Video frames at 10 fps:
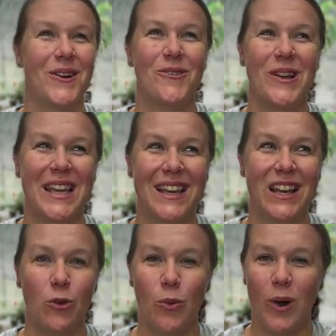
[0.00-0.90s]
We
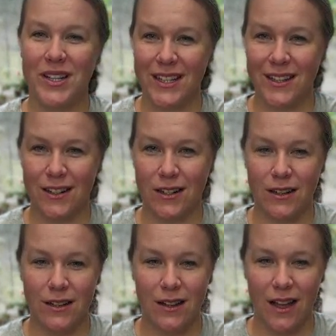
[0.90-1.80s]
one year,
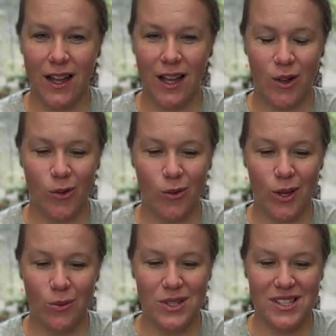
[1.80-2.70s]

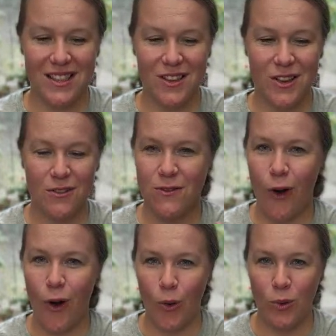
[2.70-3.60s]
it was in the
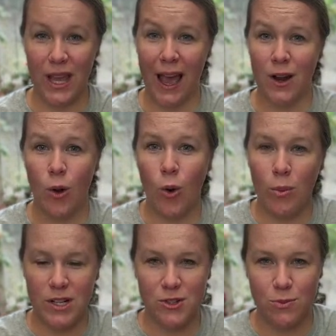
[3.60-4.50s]
fall, we had a whole
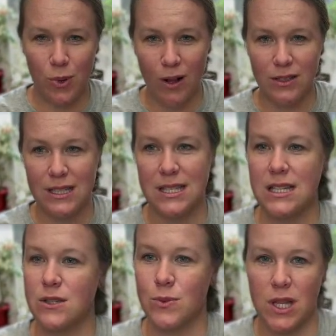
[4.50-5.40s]
bunch of broccoli
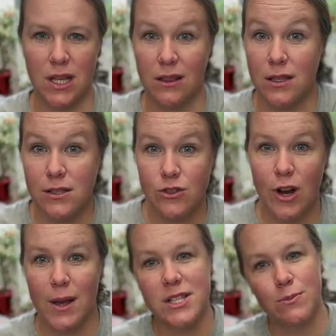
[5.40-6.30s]
seeds. I'm like, let's
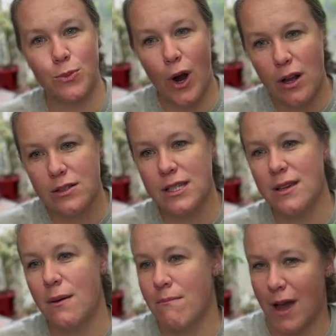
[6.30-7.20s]
try some
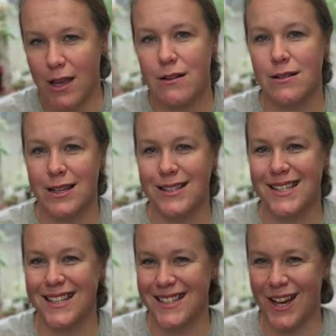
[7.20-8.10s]
broccoli microgreen
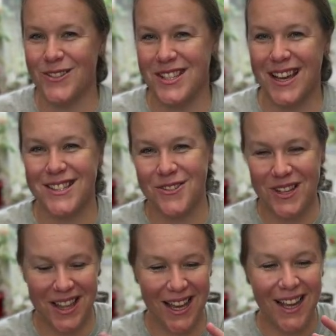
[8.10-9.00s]
seeds outside. So
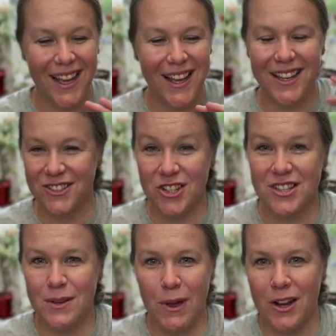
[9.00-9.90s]
we like, and just
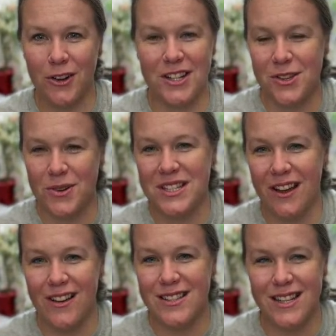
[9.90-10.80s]
like microgreens. So we
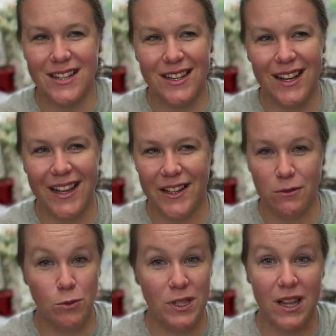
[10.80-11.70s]
tossed it
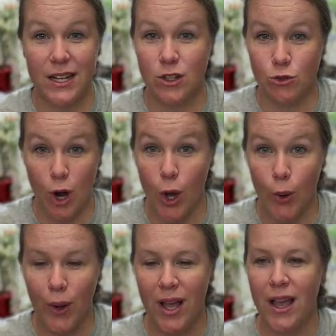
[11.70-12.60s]
and we let it
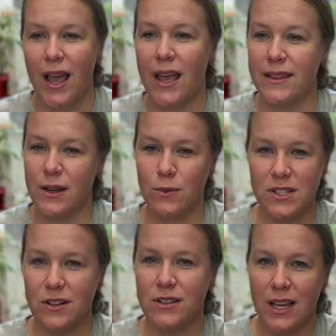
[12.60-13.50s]
grow. And then we
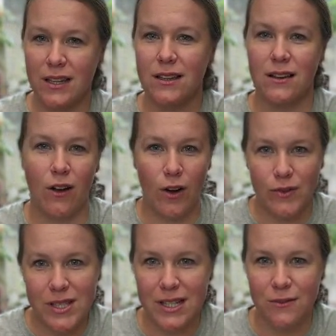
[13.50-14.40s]
started like
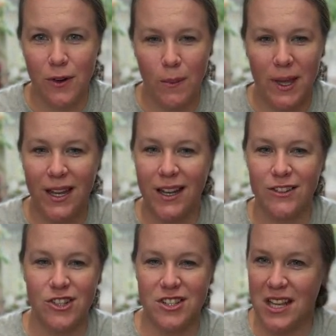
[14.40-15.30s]
harvesting from it and
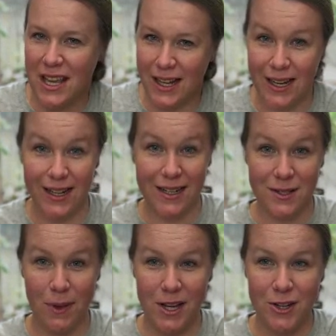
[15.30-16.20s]
just eating it as
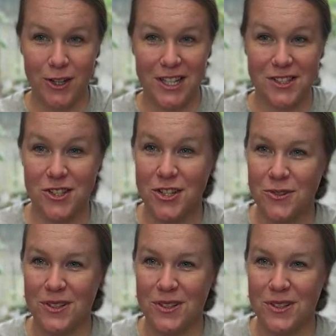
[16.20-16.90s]
microgreens too.